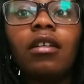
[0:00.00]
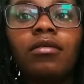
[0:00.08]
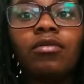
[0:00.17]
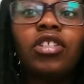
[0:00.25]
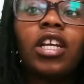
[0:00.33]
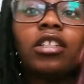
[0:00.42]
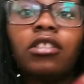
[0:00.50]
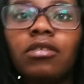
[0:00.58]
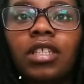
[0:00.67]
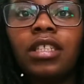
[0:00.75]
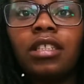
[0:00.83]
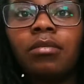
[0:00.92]

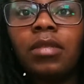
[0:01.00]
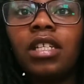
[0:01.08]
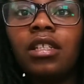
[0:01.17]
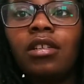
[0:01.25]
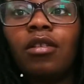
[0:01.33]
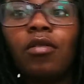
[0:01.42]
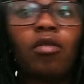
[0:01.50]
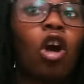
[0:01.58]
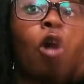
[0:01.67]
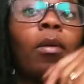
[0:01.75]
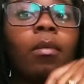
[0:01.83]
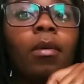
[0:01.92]
gesturing to me to
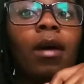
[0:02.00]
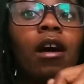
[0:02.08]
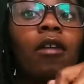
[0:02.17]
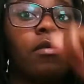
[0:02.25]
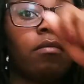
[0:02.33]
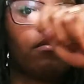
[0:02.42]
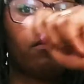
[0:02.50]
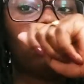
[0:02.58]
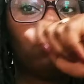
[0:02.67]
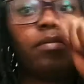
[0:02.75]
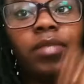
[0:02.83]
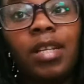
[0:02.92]
open my mouth and
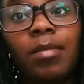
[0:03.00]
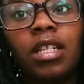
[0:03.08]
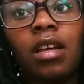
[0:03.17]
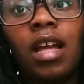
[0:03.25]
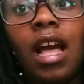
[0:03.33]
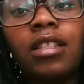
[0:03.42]
stick my tongue out.